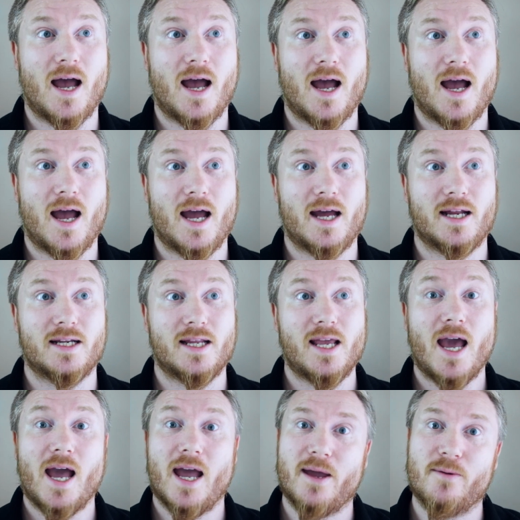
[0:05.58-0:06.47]
and
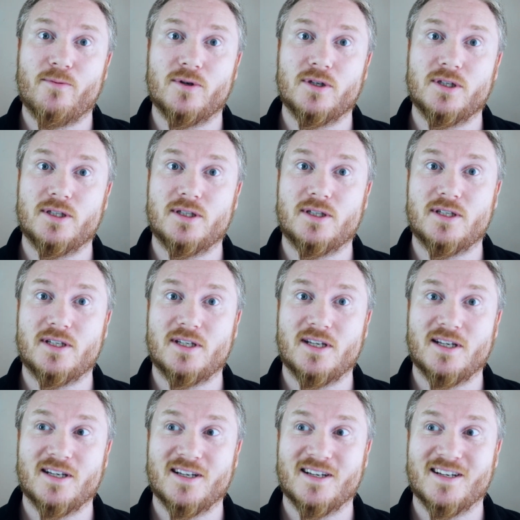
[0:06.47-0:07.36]
it was
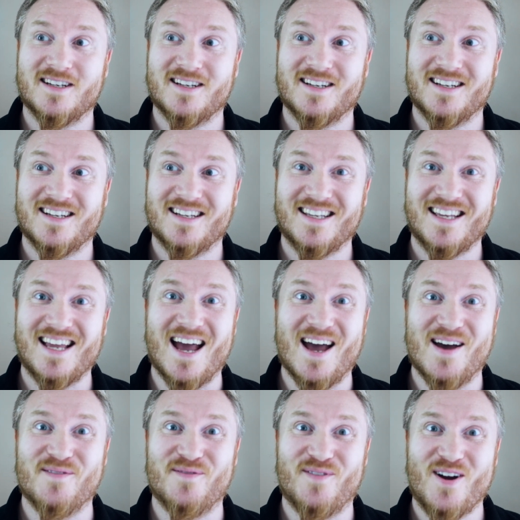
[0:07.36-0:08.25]

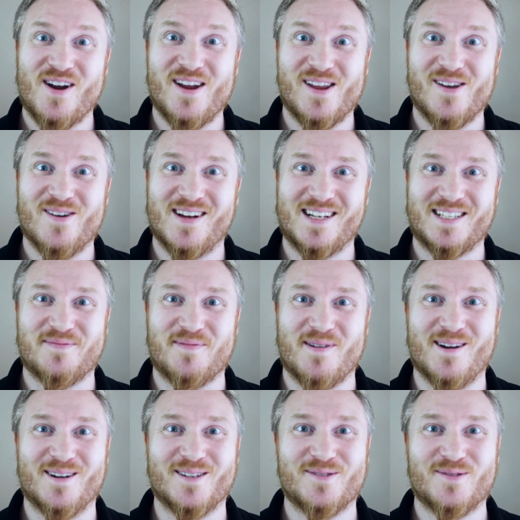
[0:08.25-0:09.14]
a very new
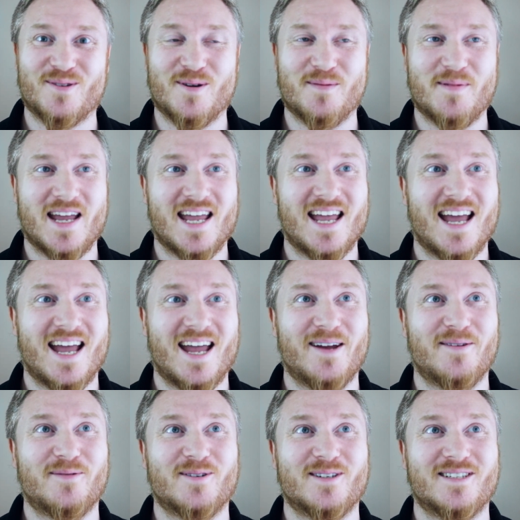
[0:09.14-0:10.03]
experience for me.
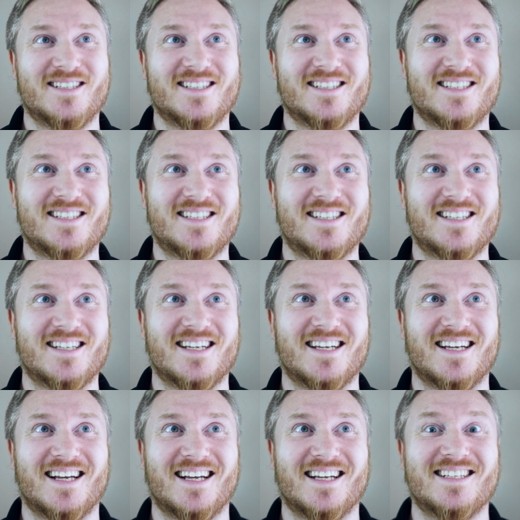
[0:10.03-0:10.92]
It was
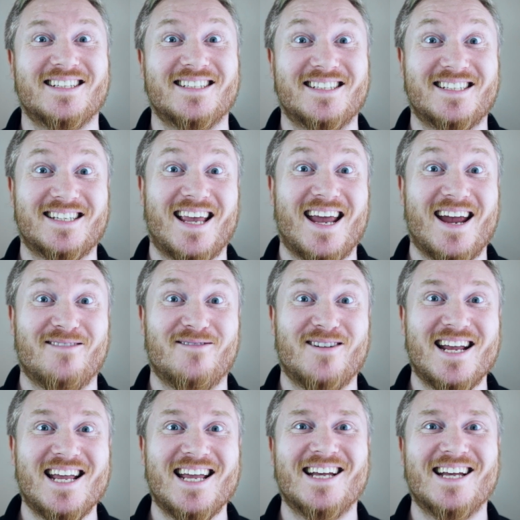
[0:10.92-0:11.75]
scary,